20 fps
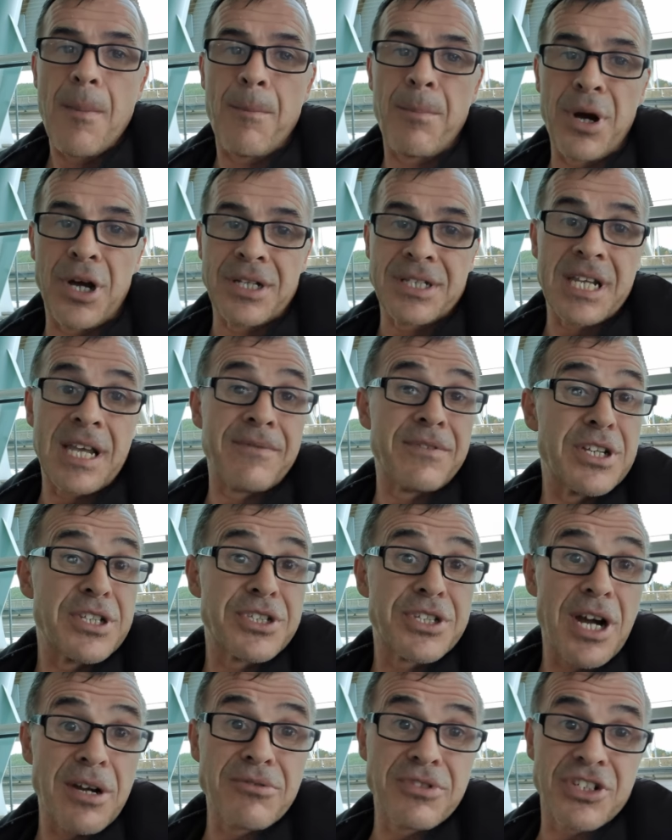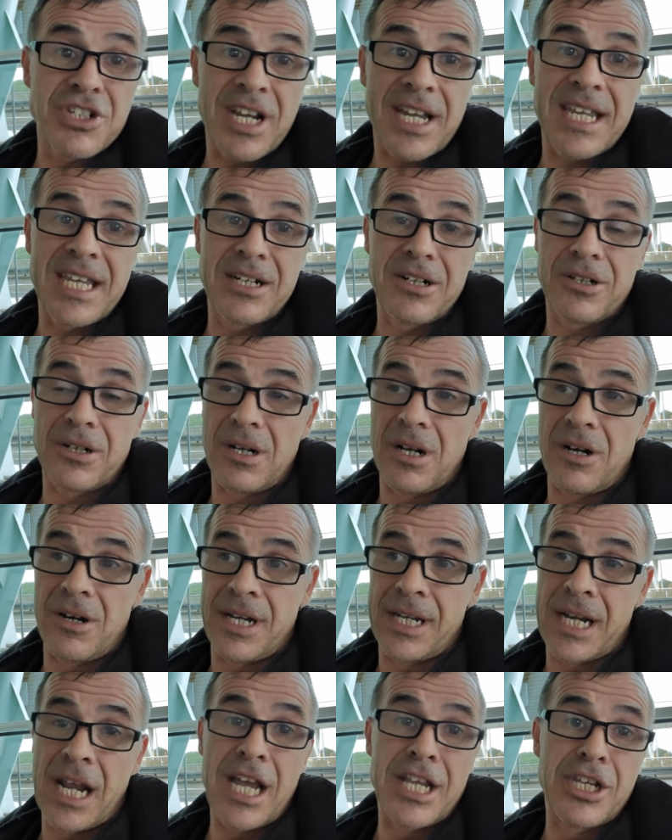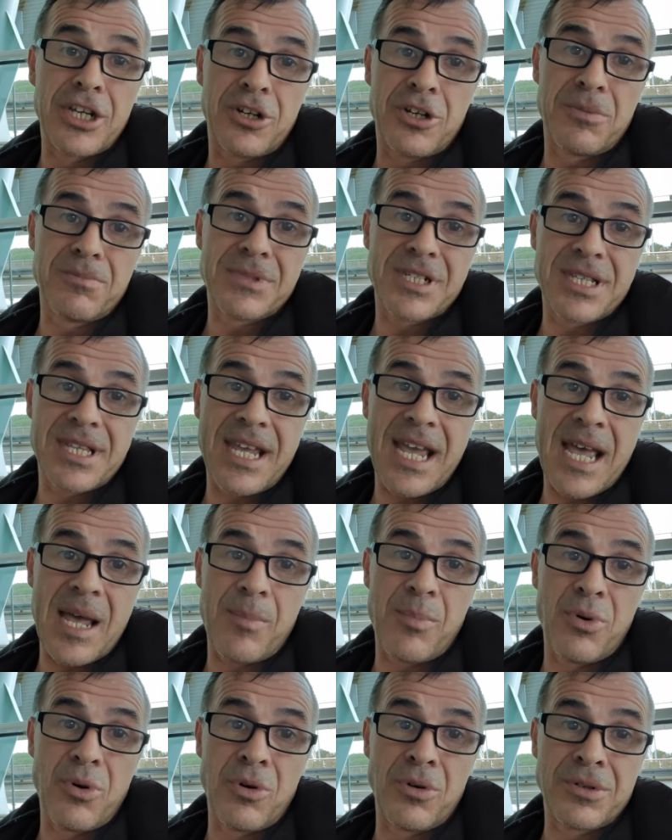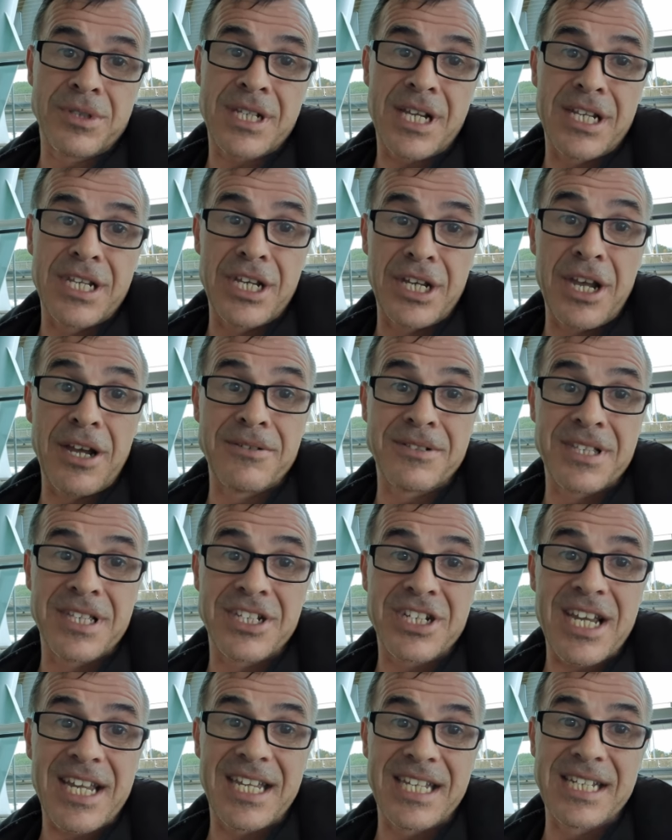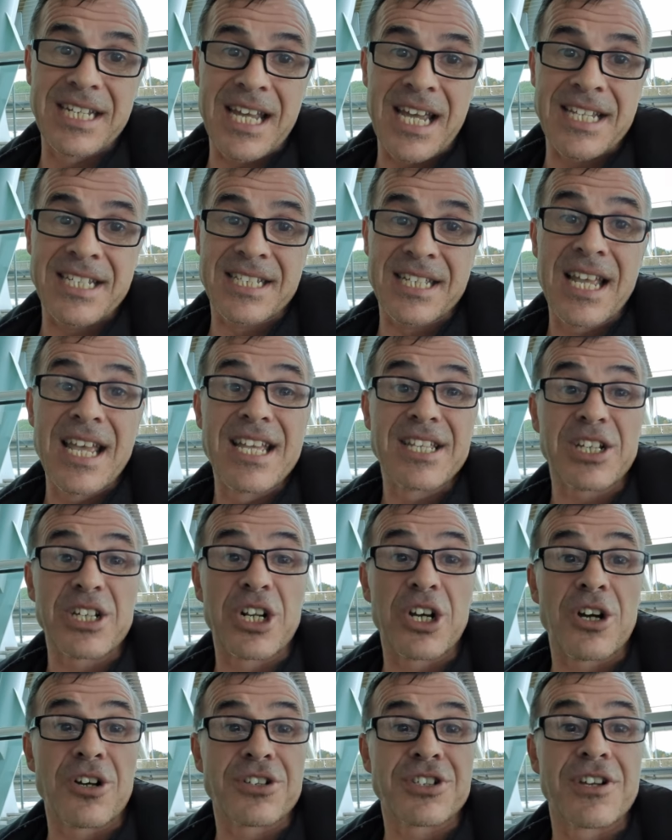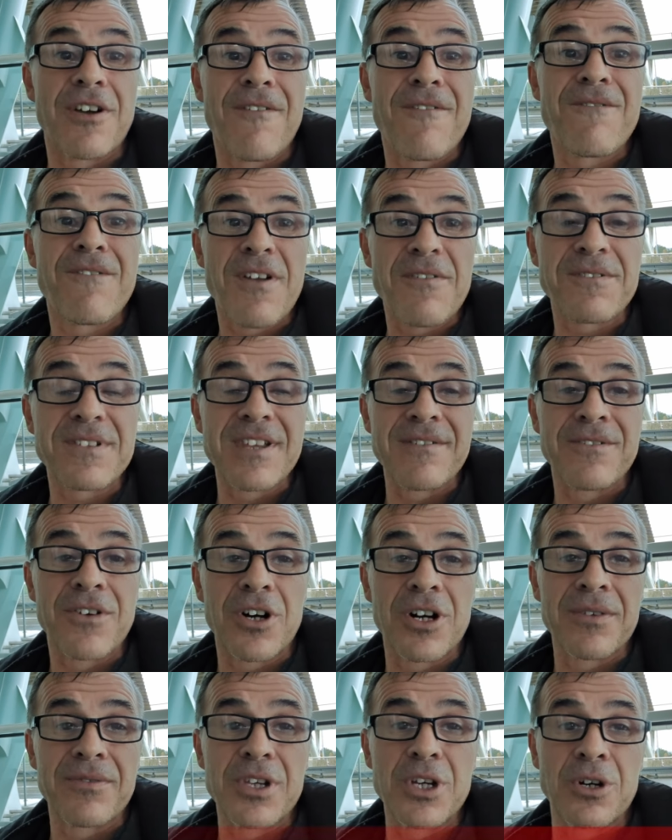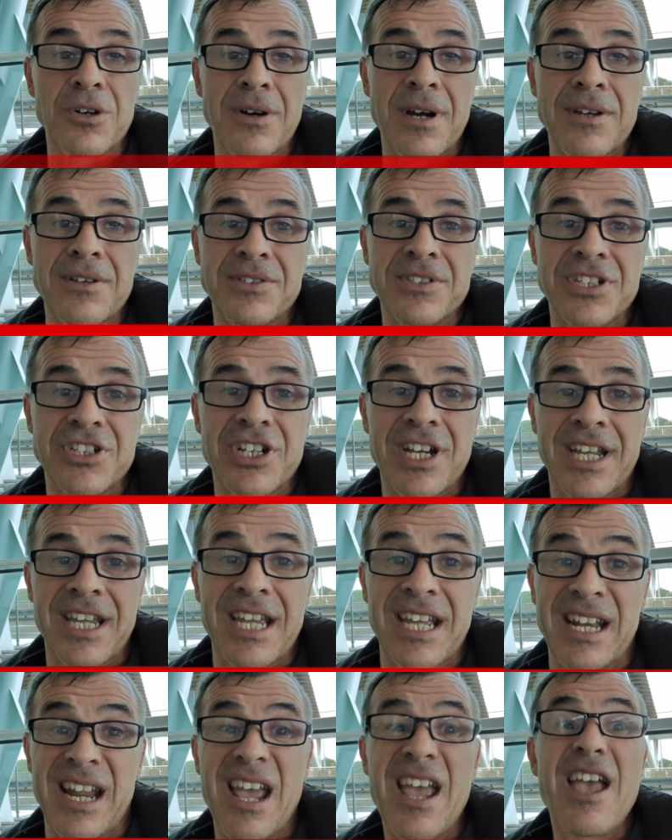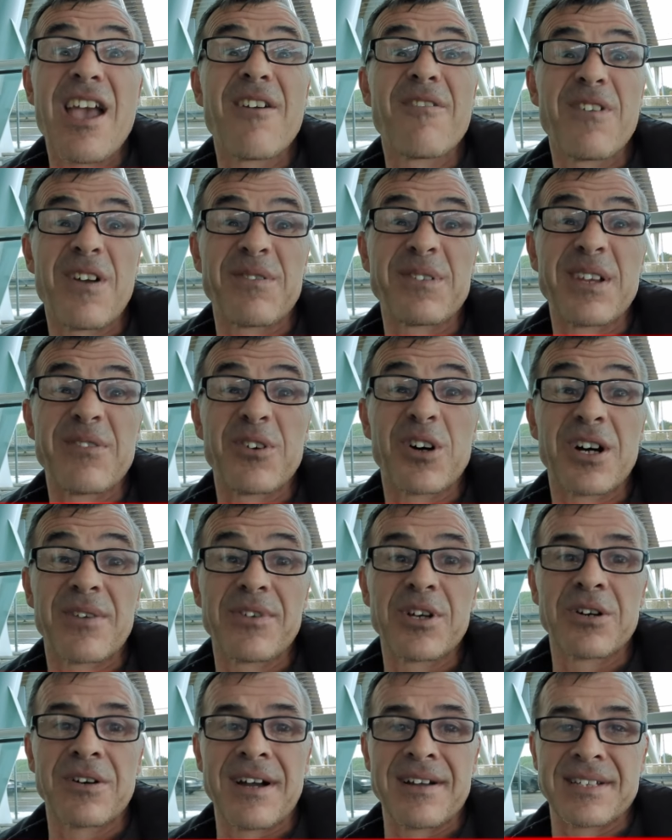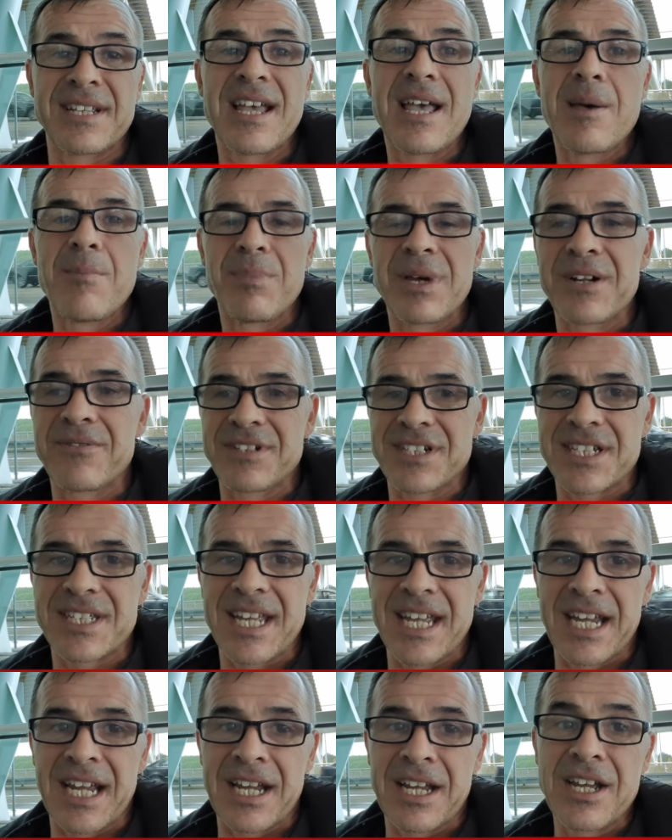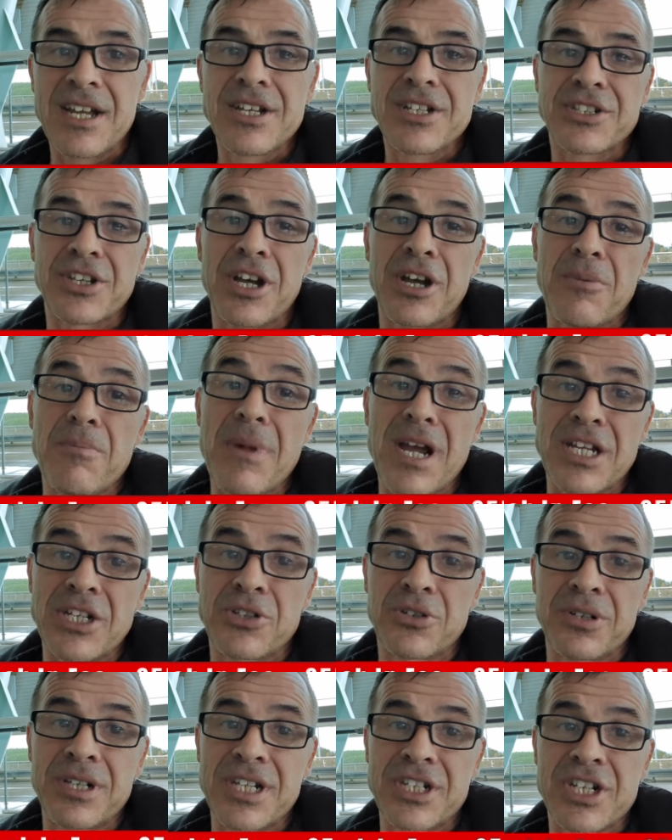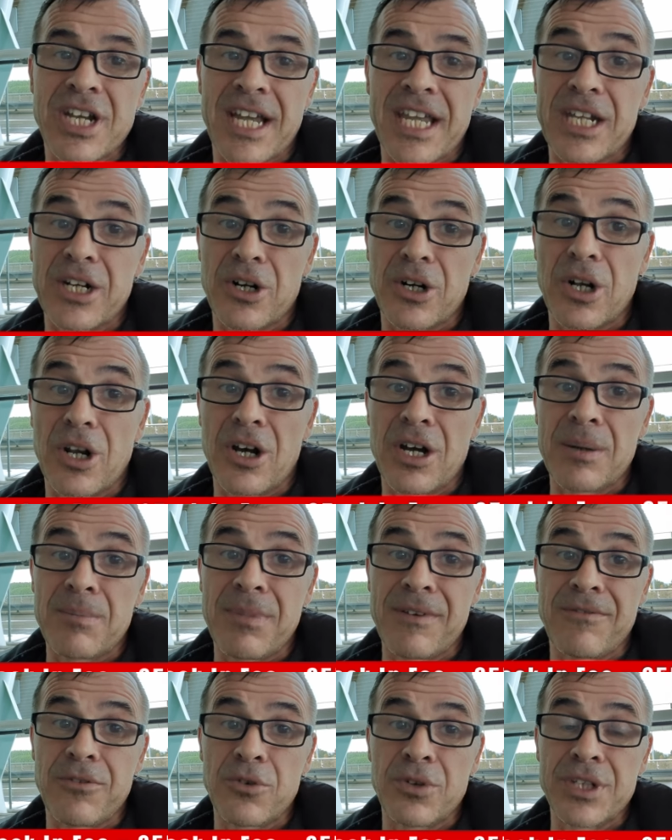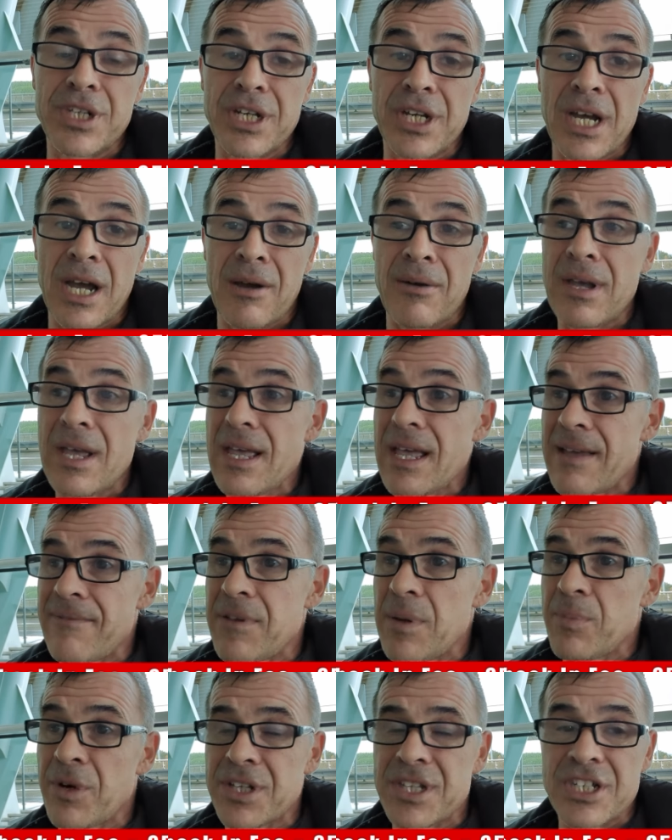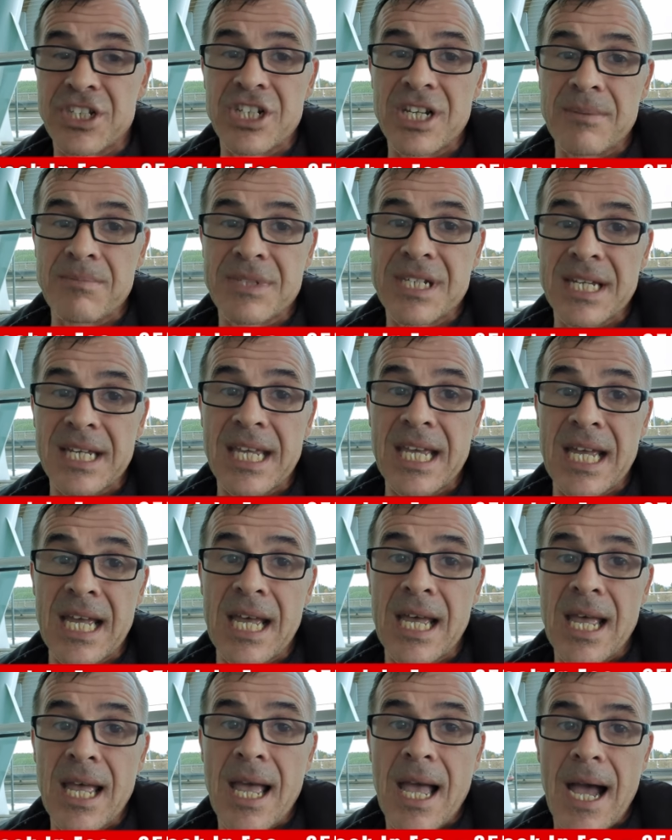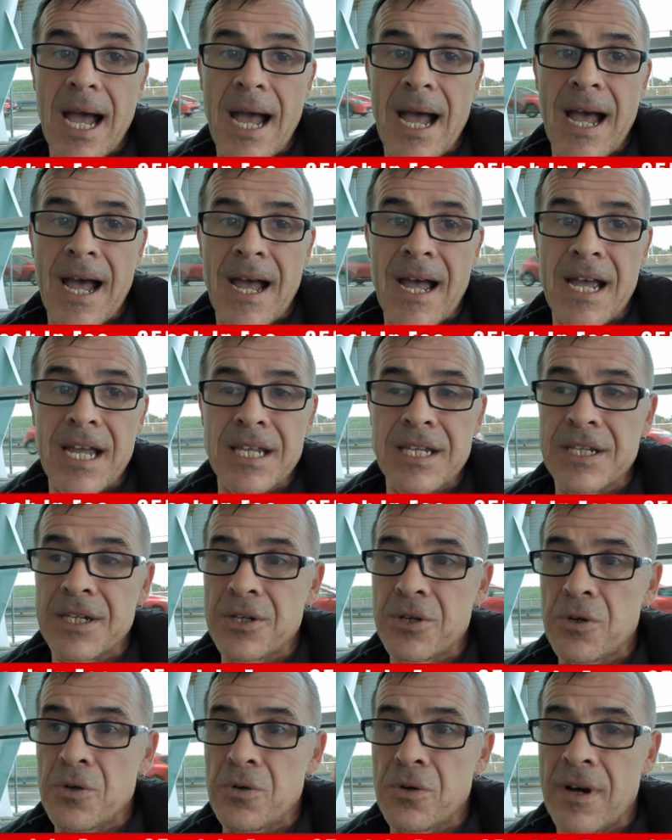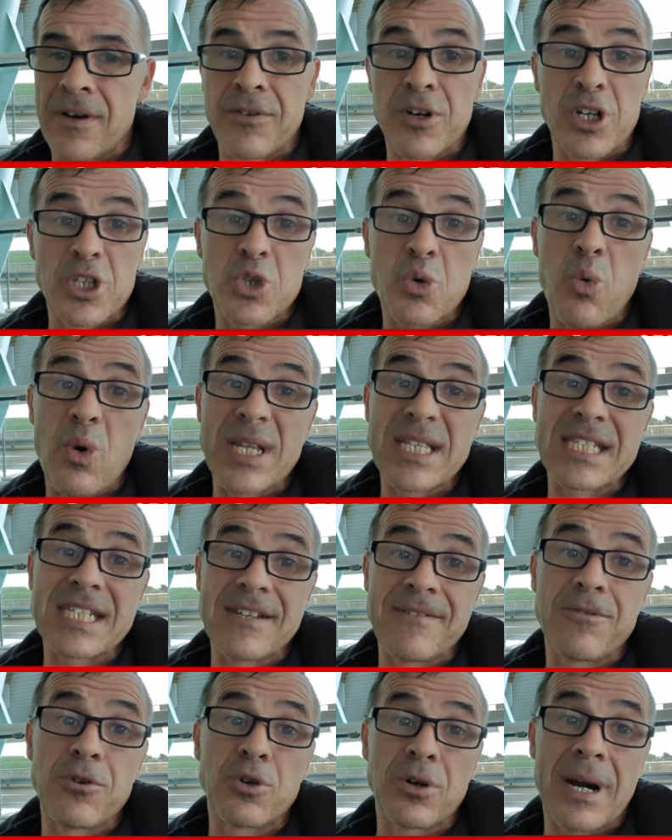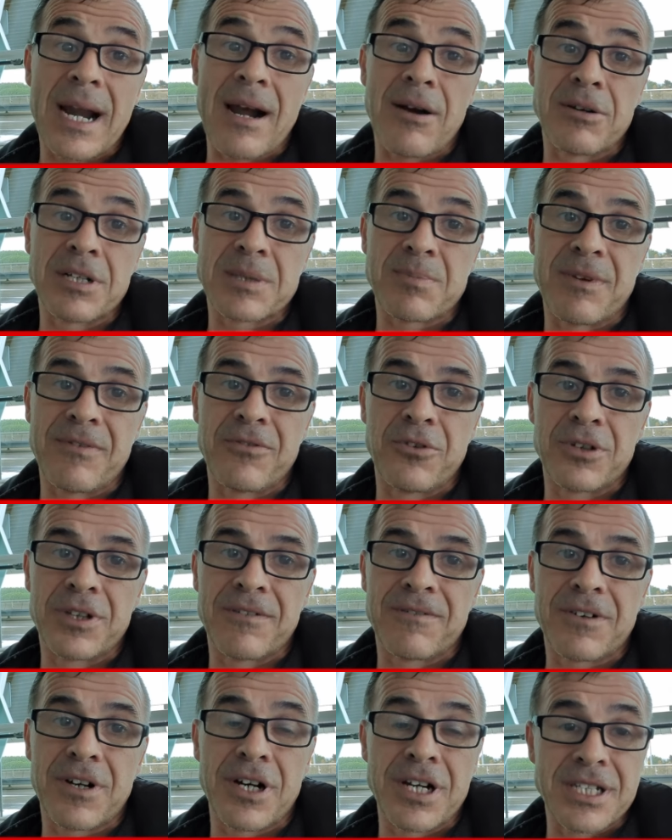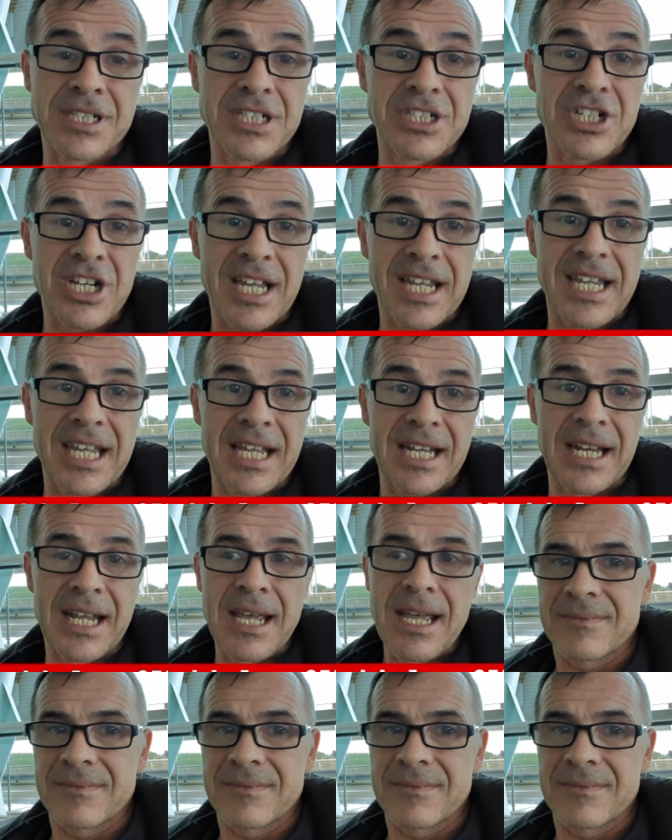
But if you don't check in online and you come to the airport and you go to the check-in desk, it's going to cost you fifty-five euros to check in. fifty-five euros, bit of a sting. So make sure you check in online before you go. If you buy the cheap ticket, uh, you have got twenty-four hours before the flight to check in.